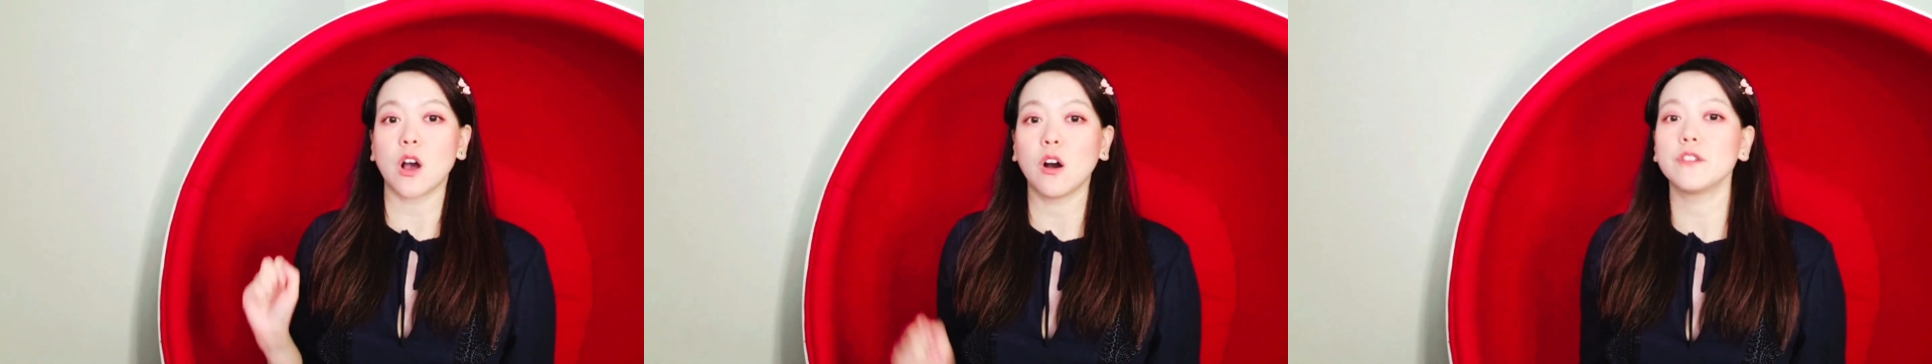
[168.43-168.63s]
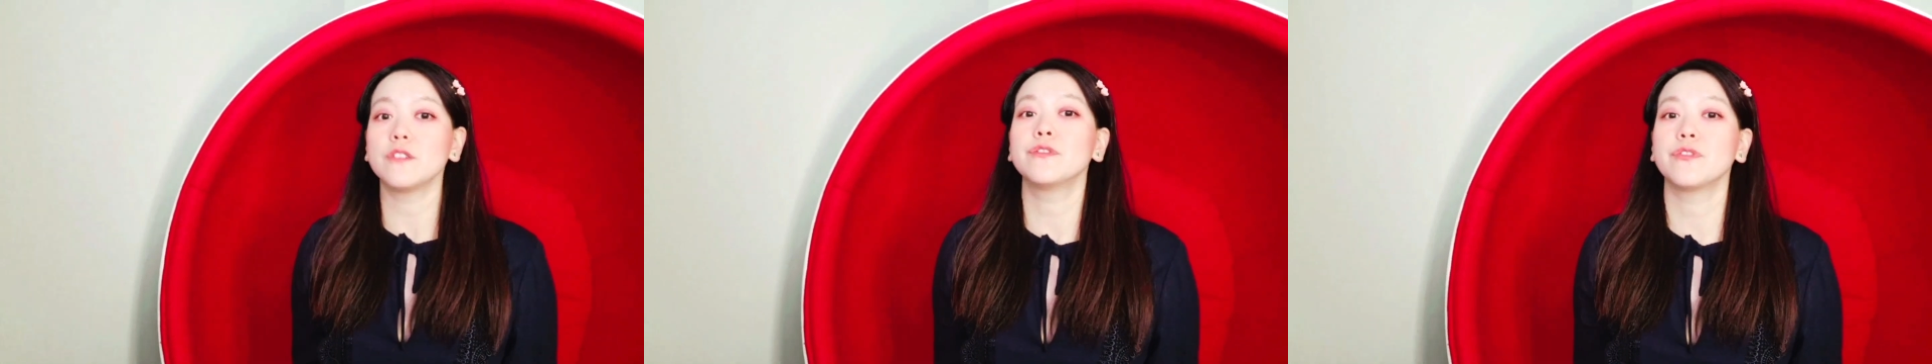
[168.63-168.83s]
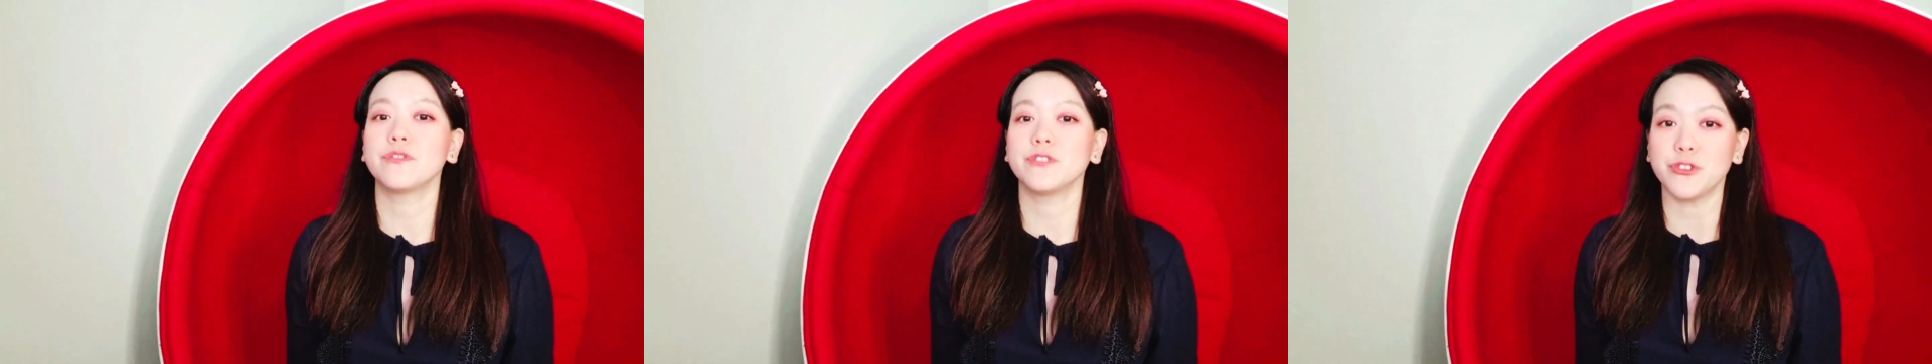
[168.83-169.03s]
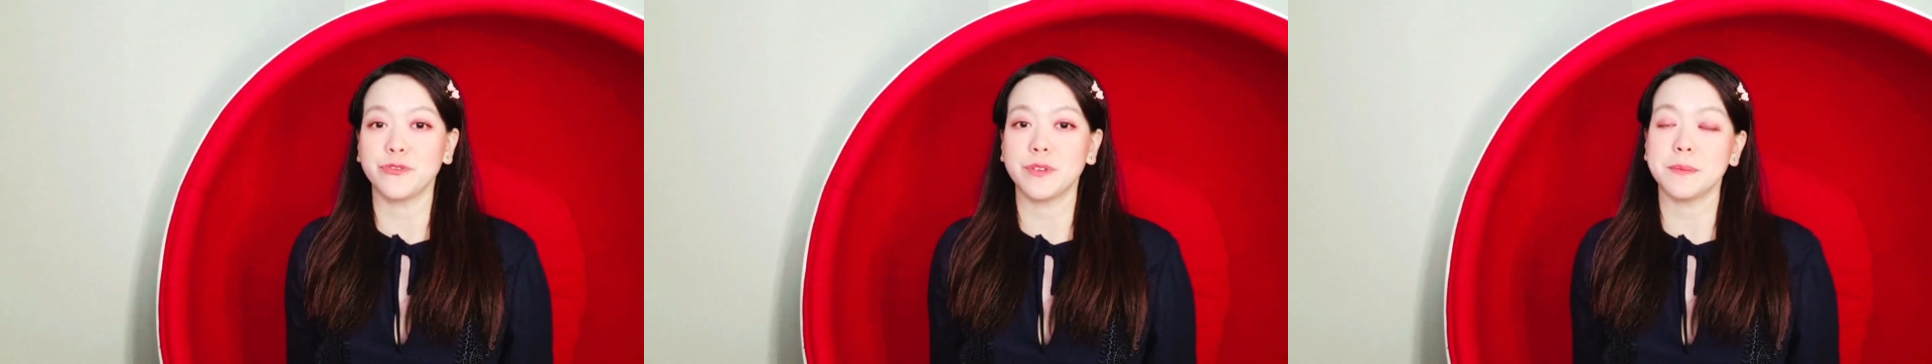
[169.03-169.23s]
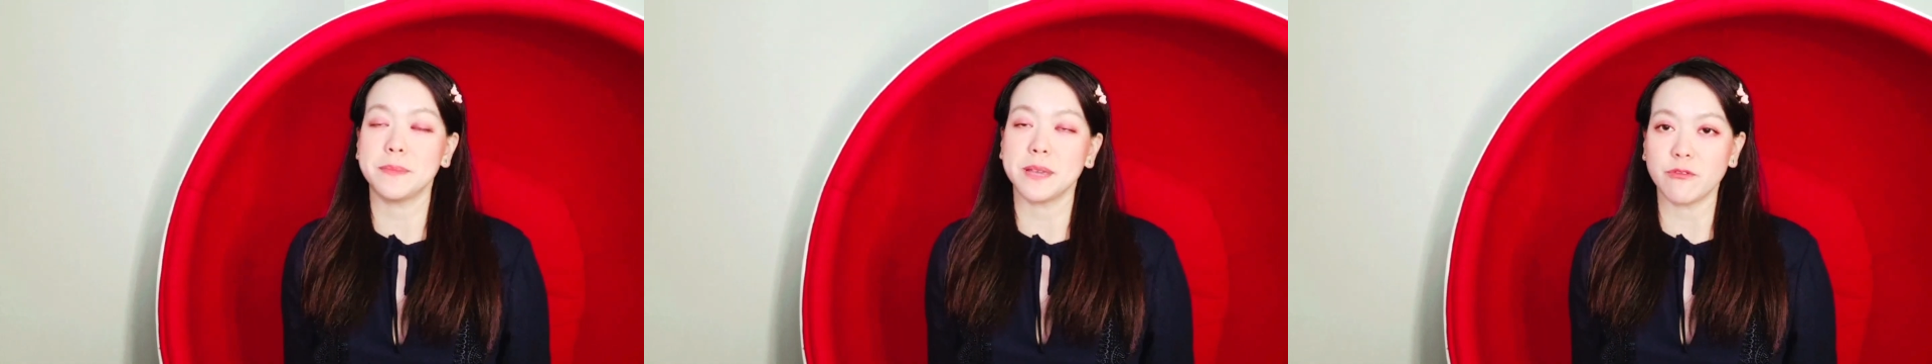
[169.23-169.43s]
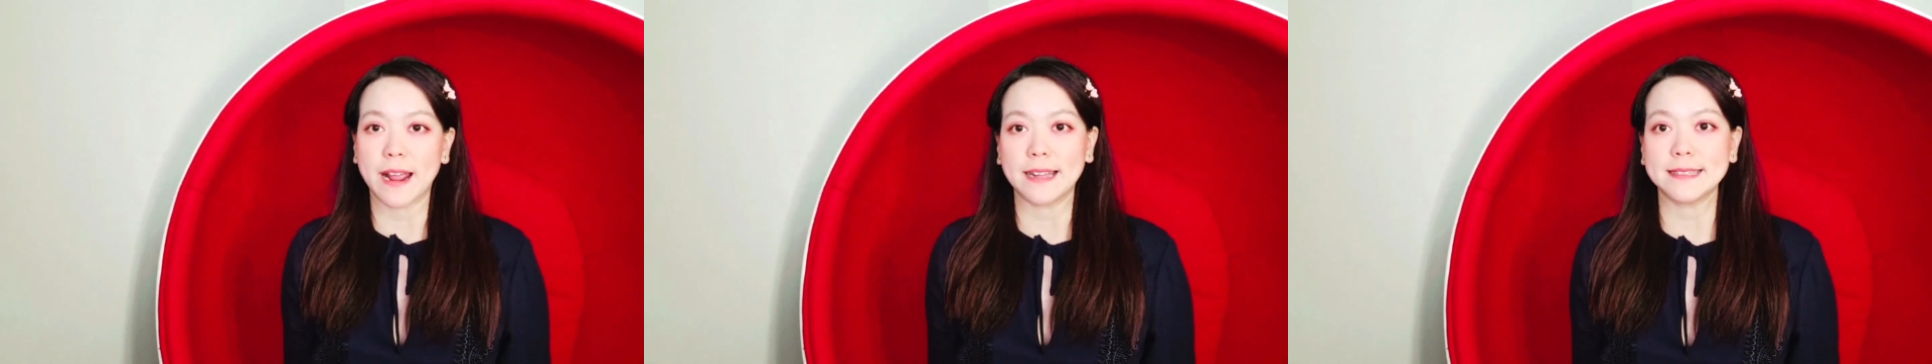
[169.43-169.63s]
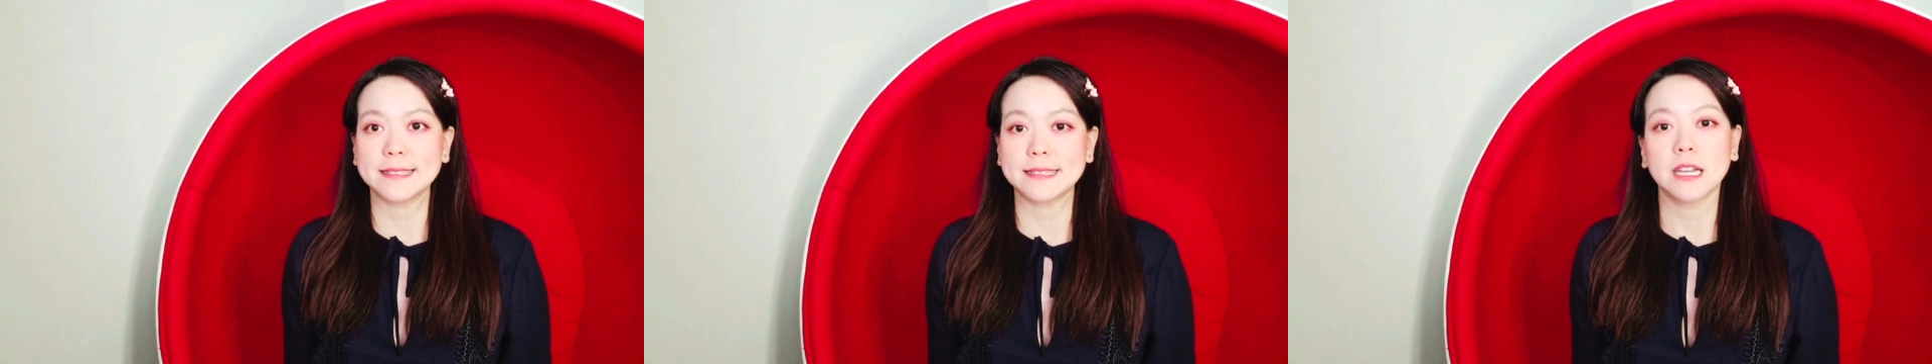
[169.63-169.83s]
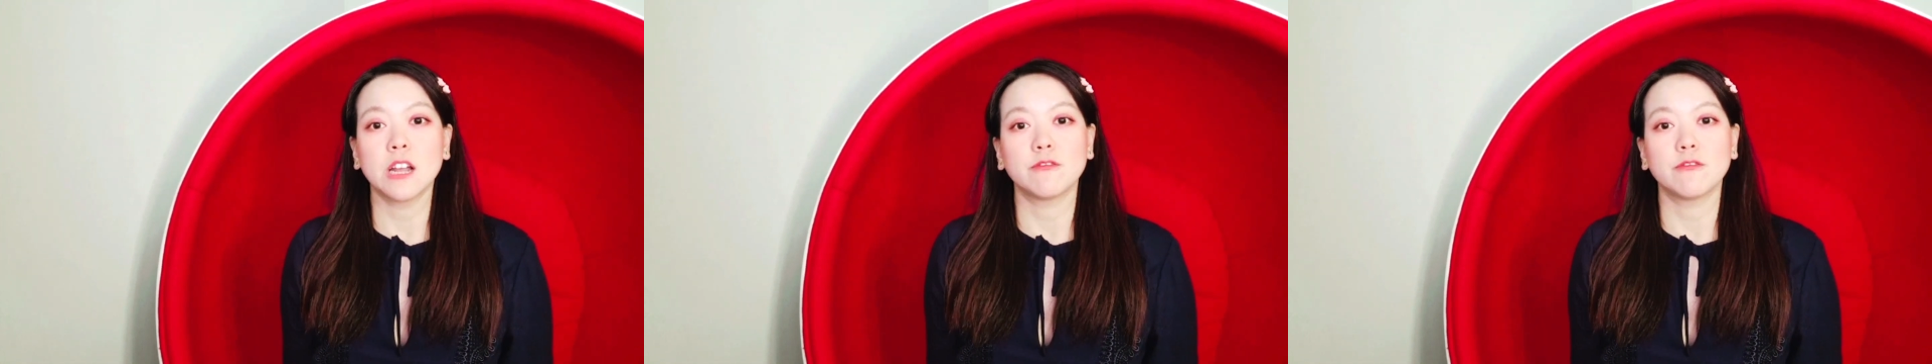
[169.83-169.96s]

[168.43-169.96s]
of UVB rays